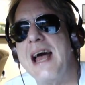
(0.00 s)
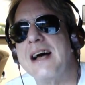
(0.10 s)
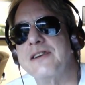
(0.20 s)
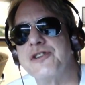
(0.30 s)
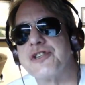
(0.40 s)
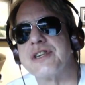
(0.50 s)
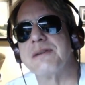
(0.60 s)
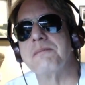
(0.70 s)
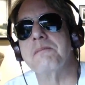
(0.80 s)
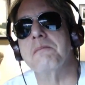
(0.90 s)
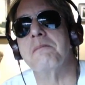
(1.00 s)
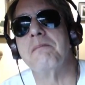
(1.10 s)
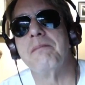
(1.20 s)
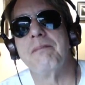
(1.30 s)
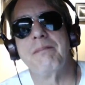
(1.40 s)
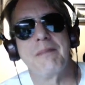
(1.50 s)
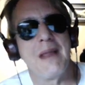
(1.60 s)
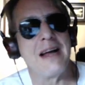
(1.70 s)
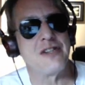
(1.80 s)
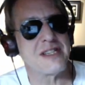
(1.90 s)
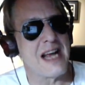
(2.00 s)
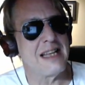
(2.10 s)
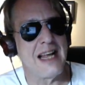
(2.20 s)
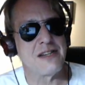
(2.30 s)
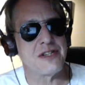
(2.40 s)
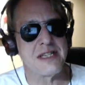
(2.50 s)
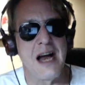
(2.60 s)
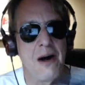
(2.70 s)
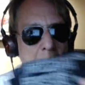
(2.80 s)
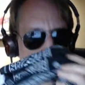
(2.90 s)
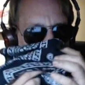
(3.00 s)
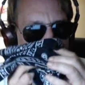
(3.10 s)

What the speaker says: edge. I just got that just now.